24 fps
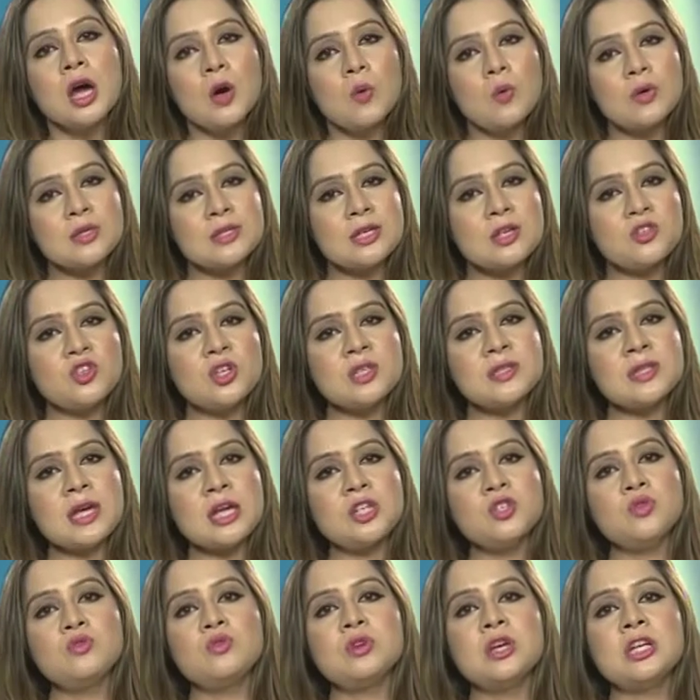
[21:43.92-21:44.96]
We suggest
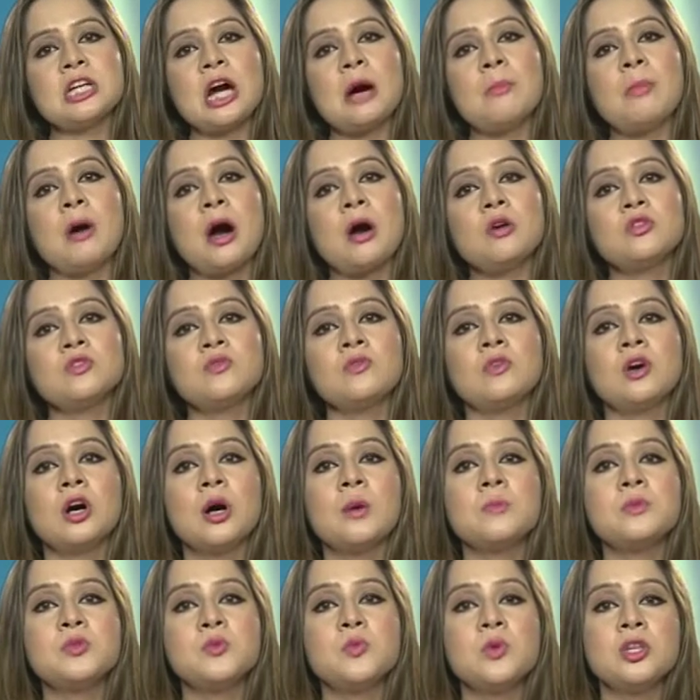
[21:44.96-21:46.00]
that you read about
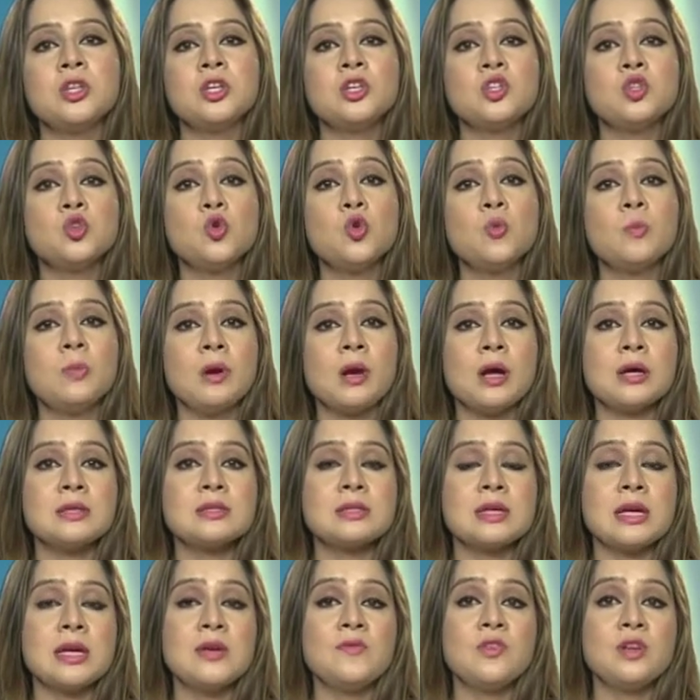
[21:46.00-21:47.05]
verbs with 2 plus
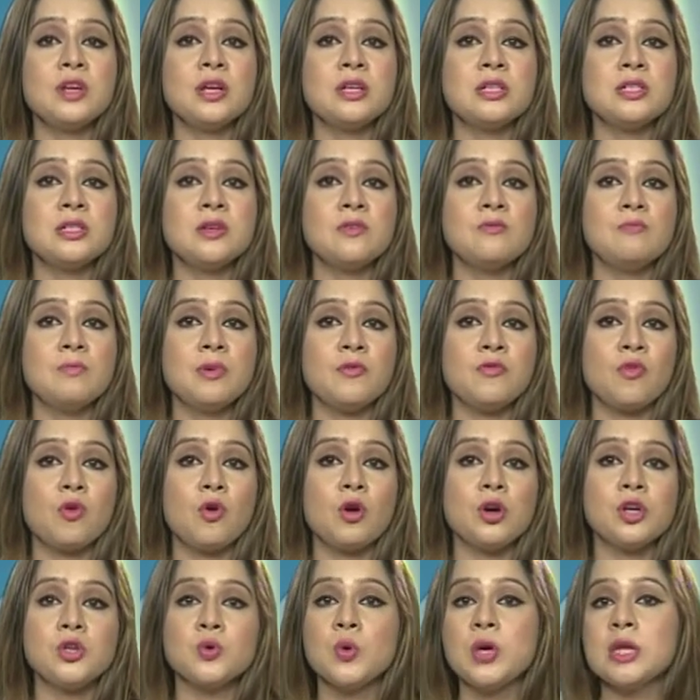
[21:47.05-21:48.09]
infinitive
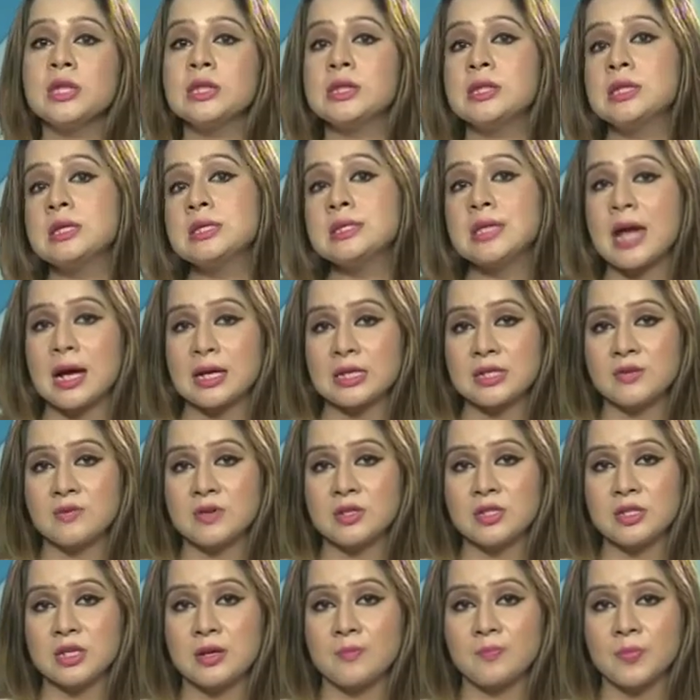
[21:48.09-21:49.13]
before doing this
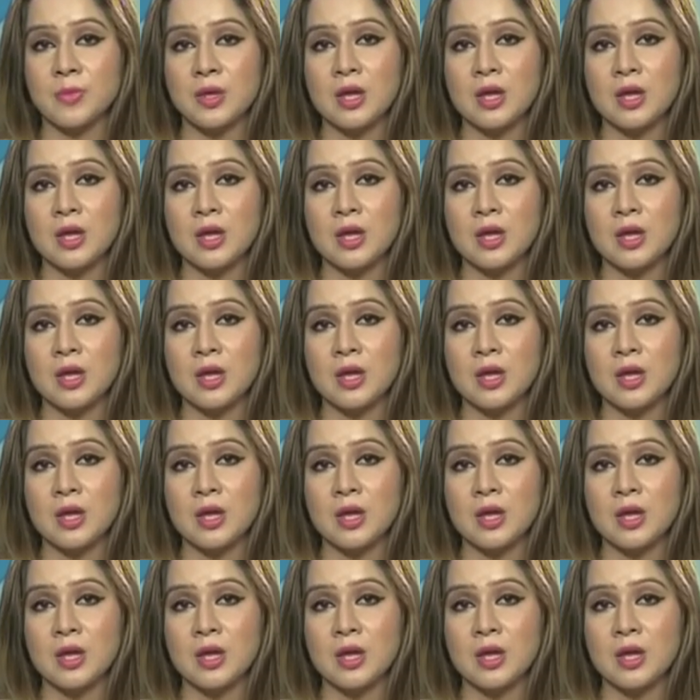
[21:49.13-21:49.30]
activity.